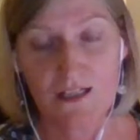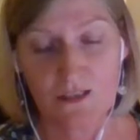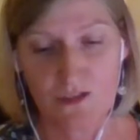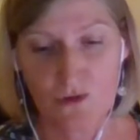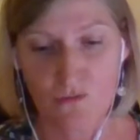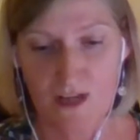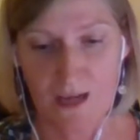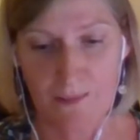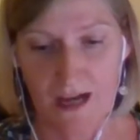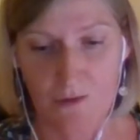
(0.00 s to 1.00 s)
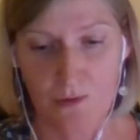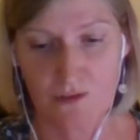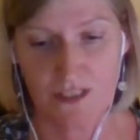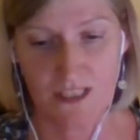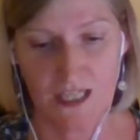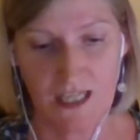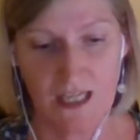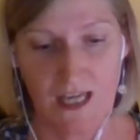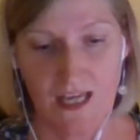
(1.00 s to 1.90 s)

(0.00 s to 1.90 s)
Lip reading: So it's not really about quantity.